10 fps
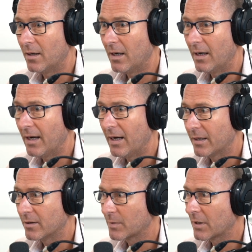Mm.
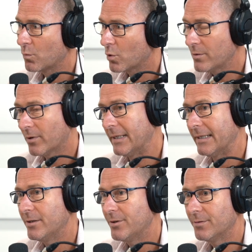And I'm going, what do I
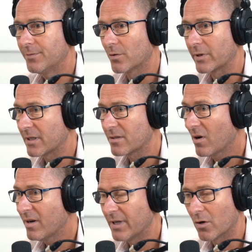need you for? And he goes,
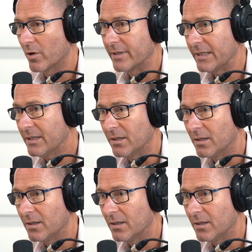I have no idea.